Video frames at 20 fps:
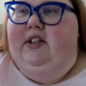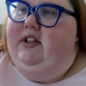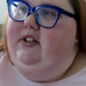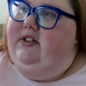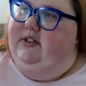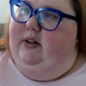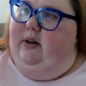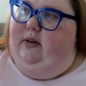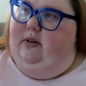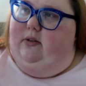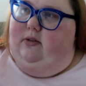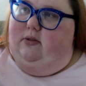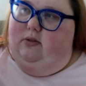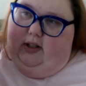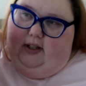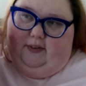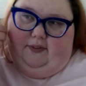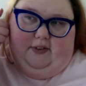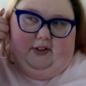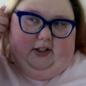So
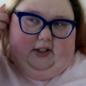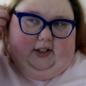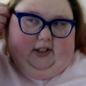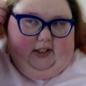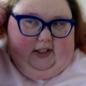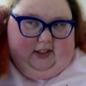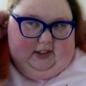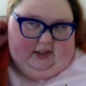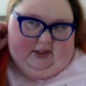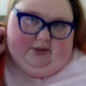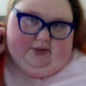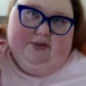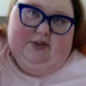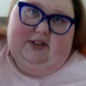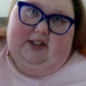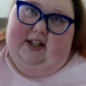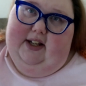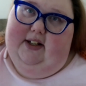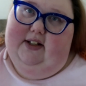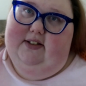if you're going to use
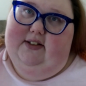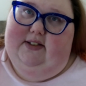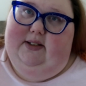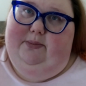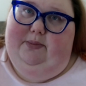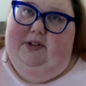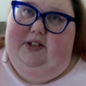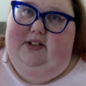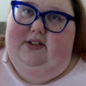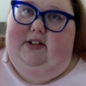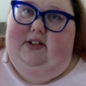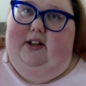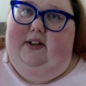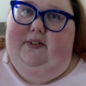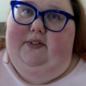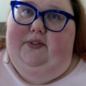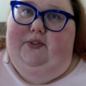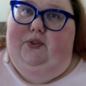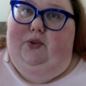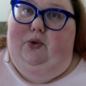Karen Simply
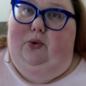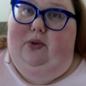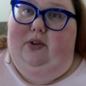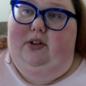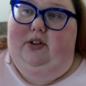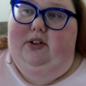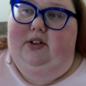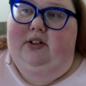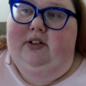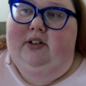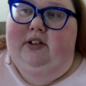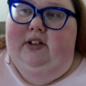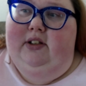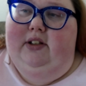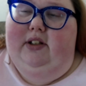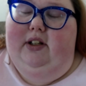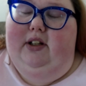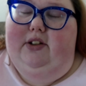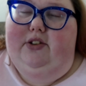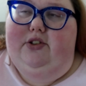Soft for
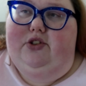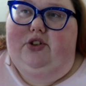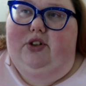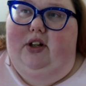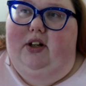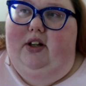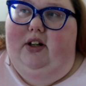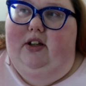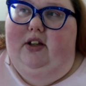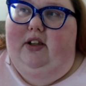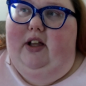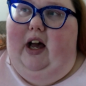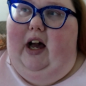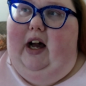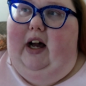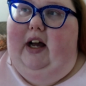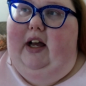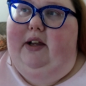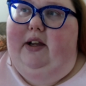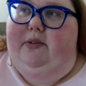a shawl,
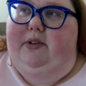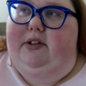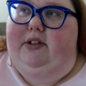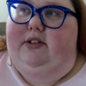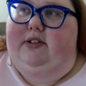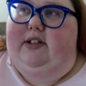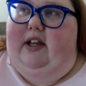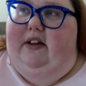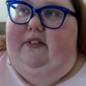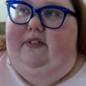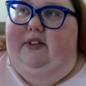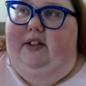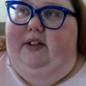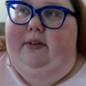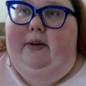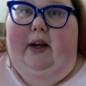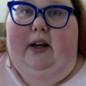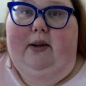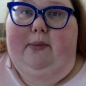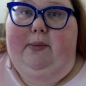I would definitely
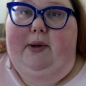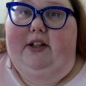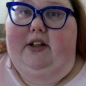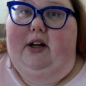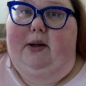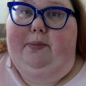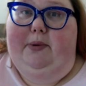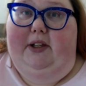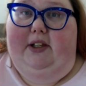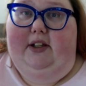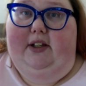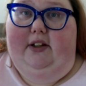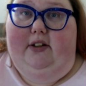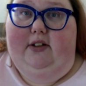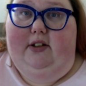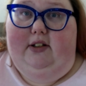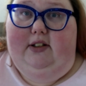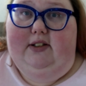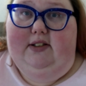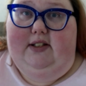recommend upping your
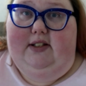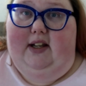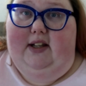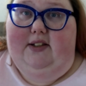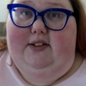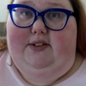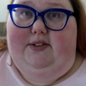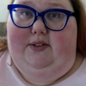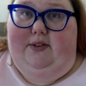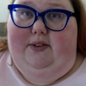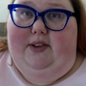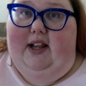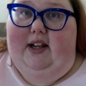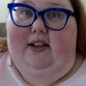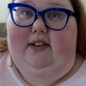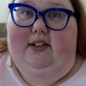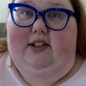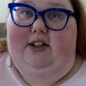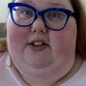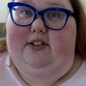hook size so
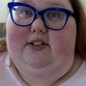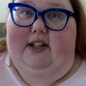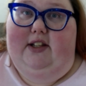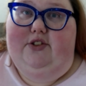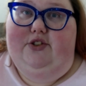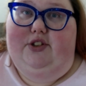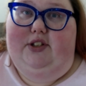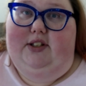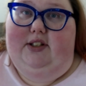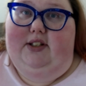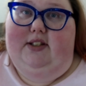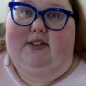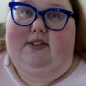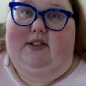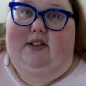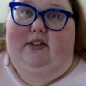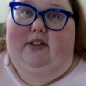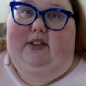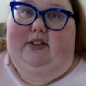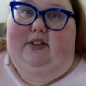that your tension is
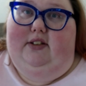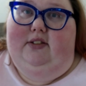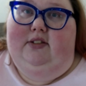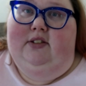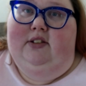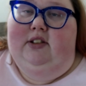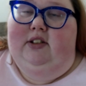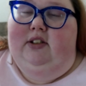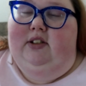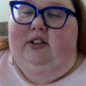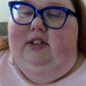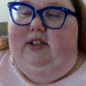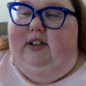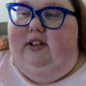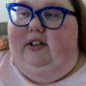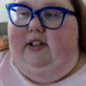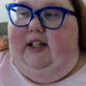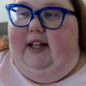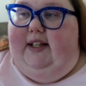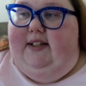a little
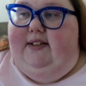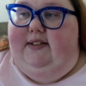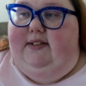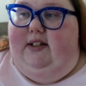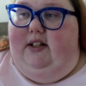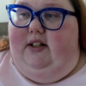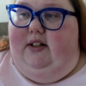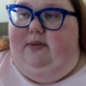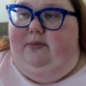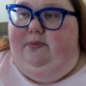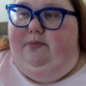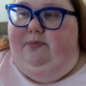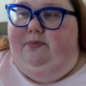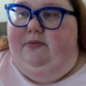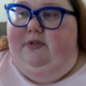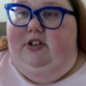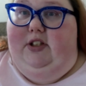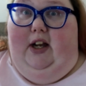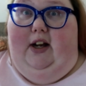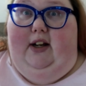less
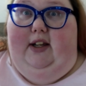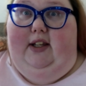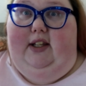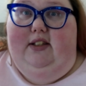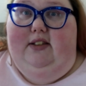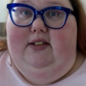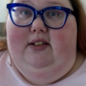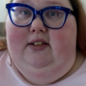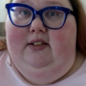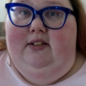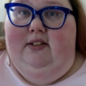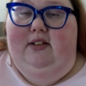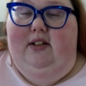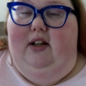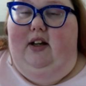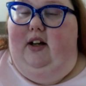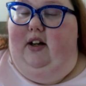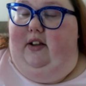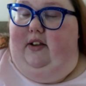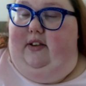tight.
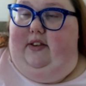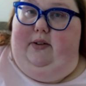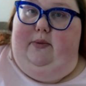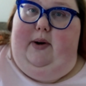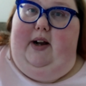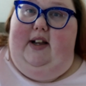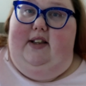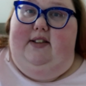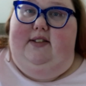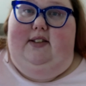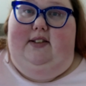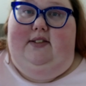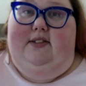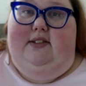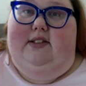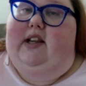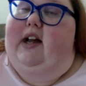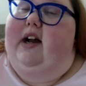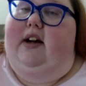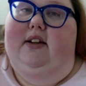Otherwise,
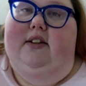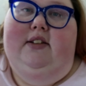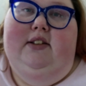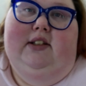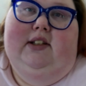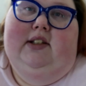it's not